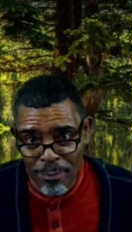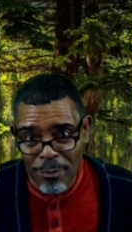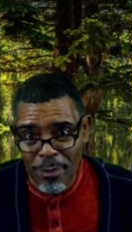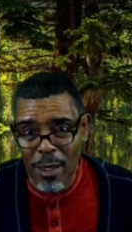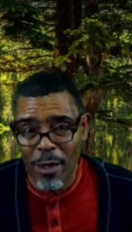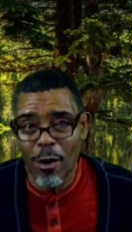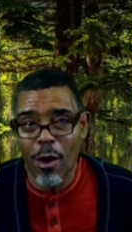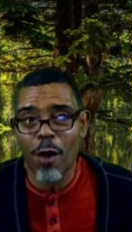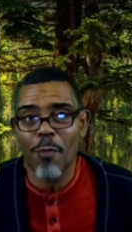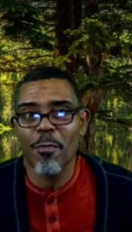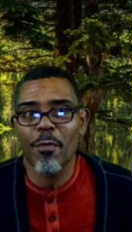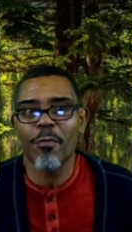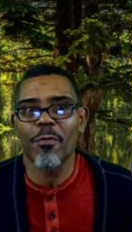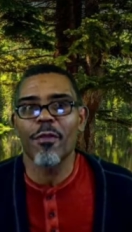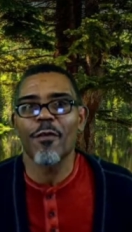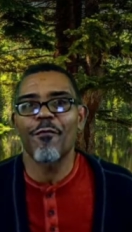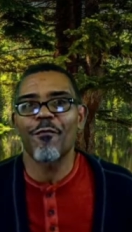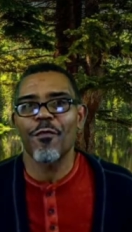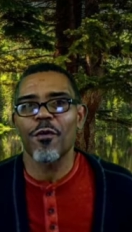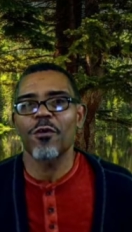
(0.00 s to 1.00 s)
And I remember
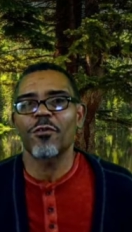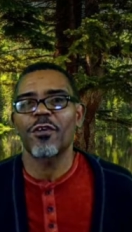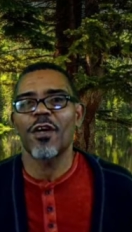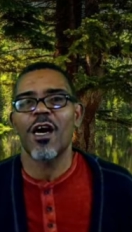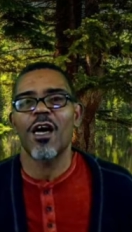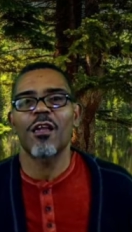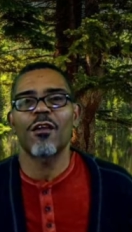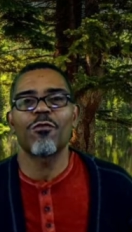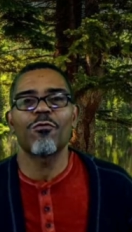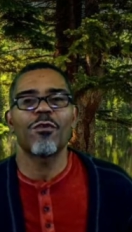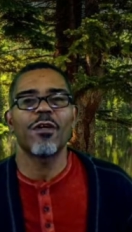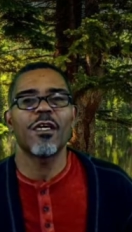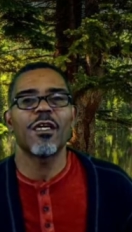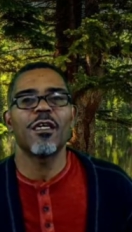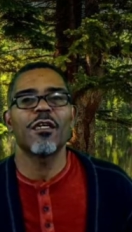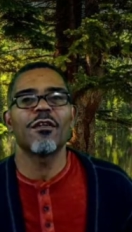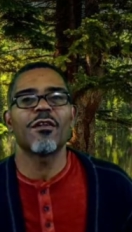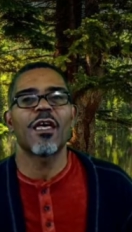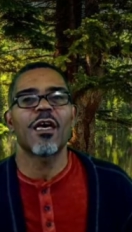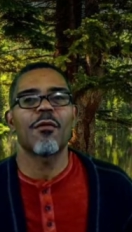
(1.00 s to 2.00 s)
the first
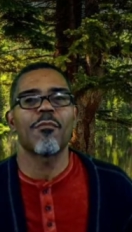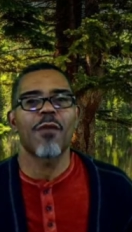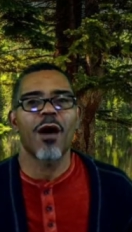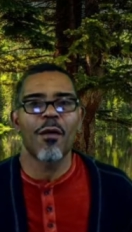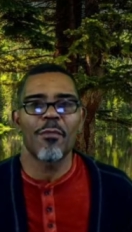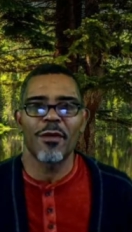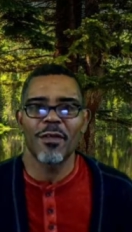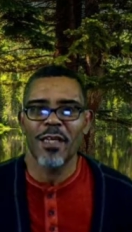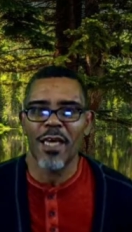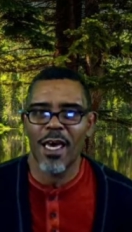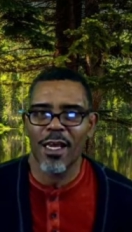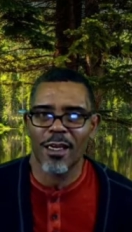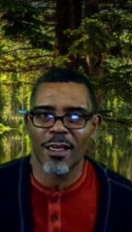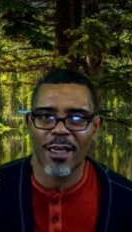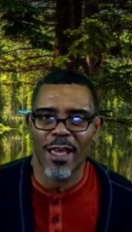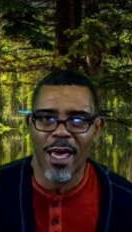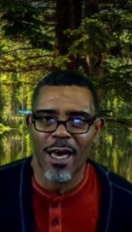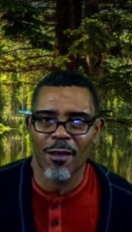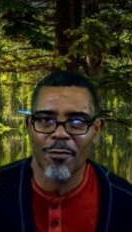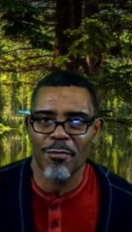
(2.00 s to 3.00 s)
Halloween that mom and dad
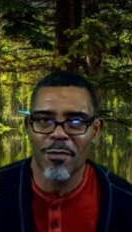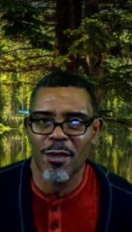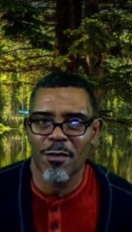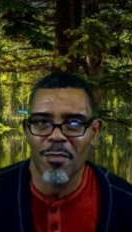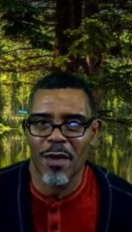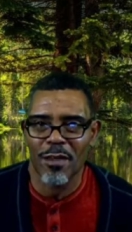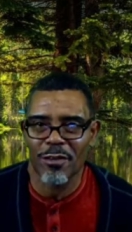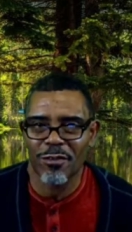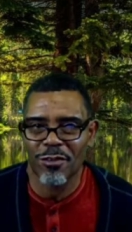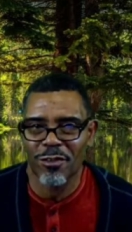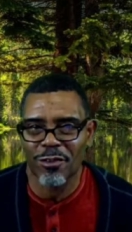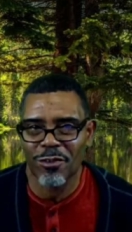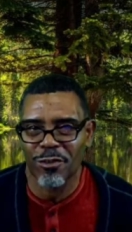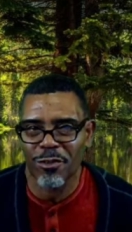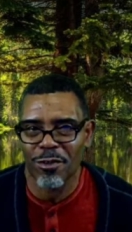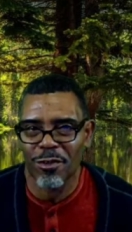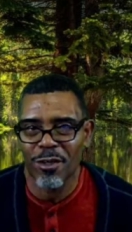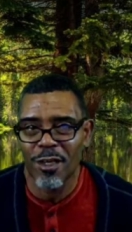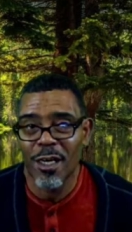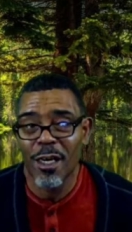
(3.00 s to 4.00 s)
allowed me and my
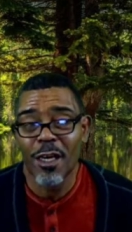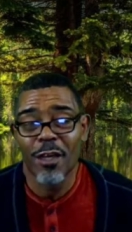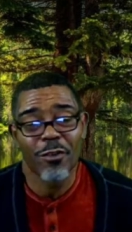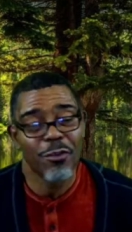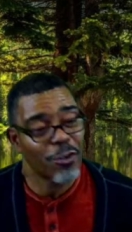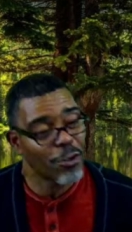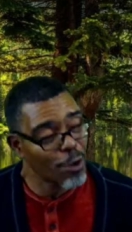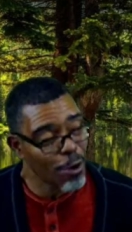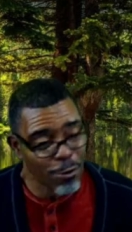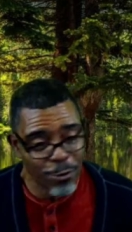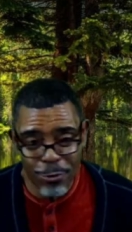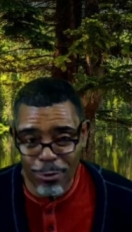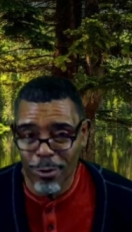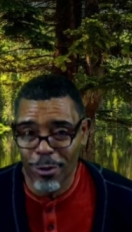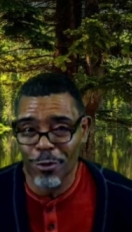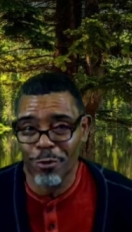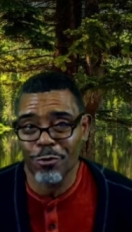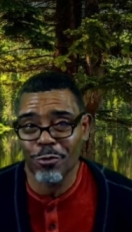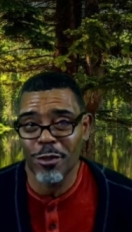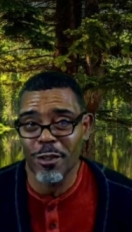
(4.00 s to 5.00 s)
sister to go
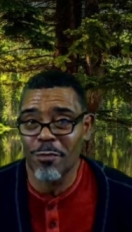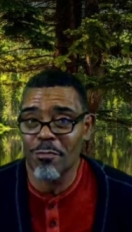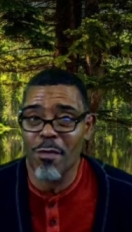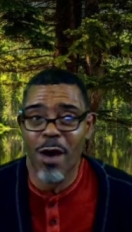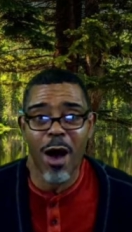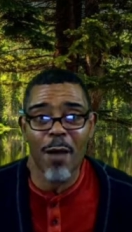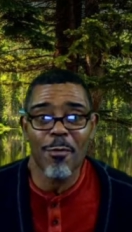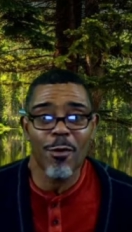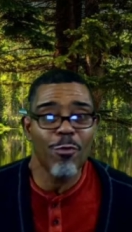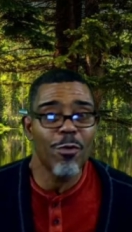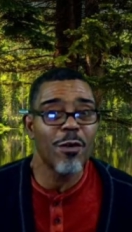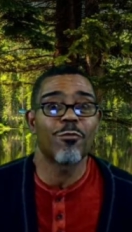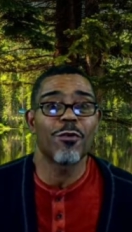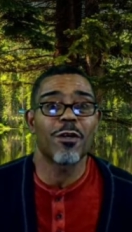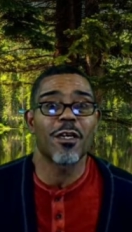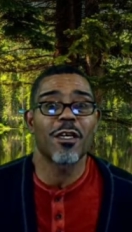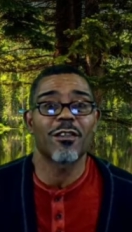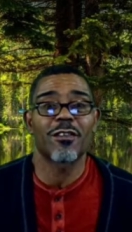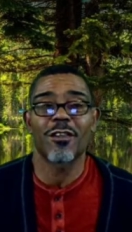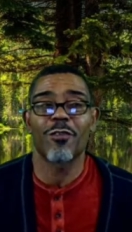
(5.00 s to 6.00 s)
trick or treat. Mama went
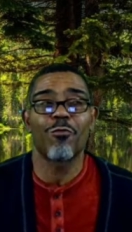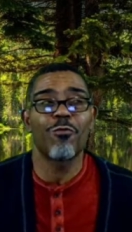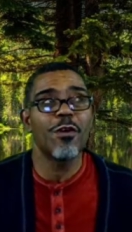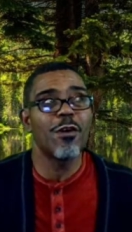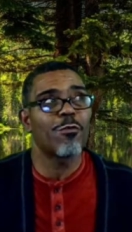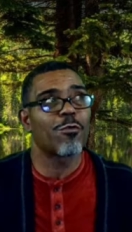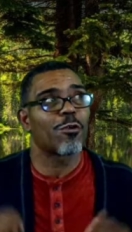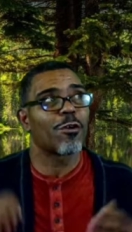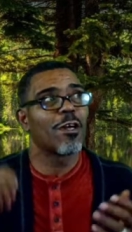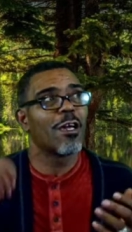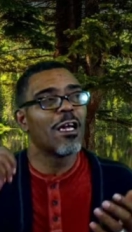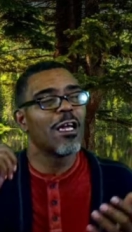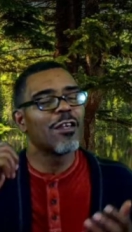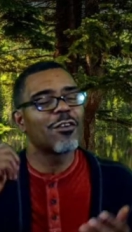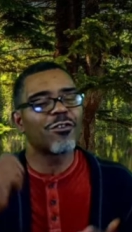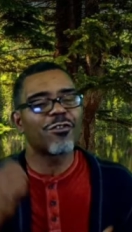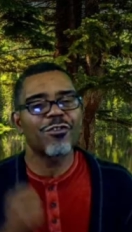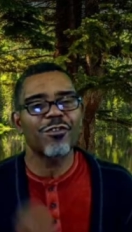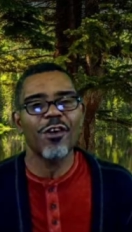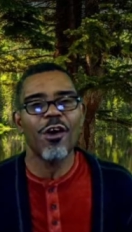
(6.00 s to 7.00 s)
with us, and we were
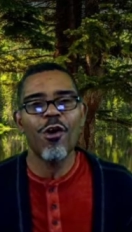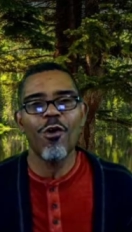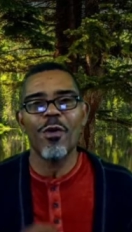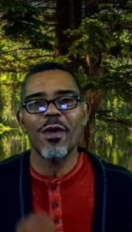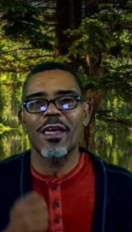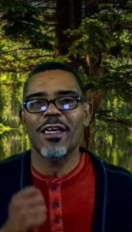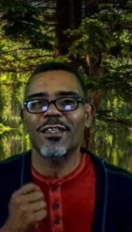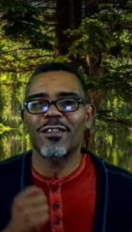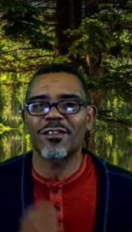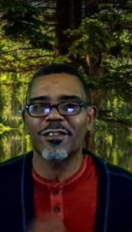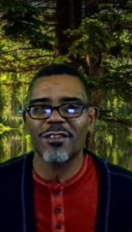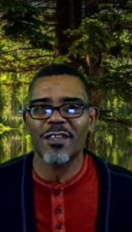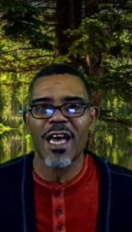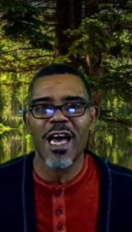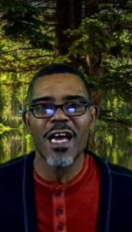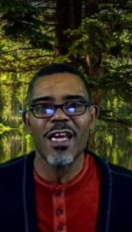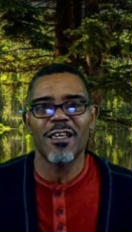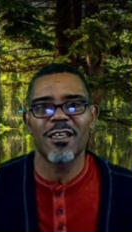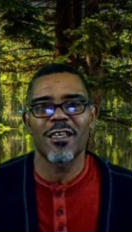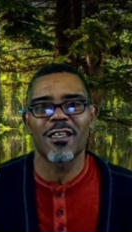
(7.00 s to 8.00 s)
so
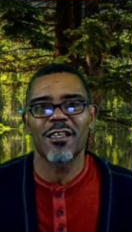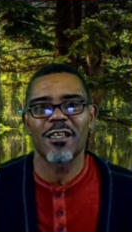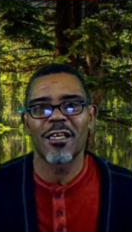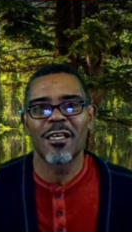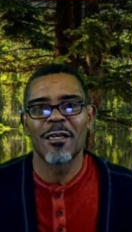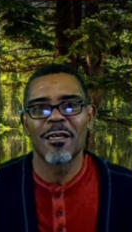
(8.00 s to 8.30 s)
excited.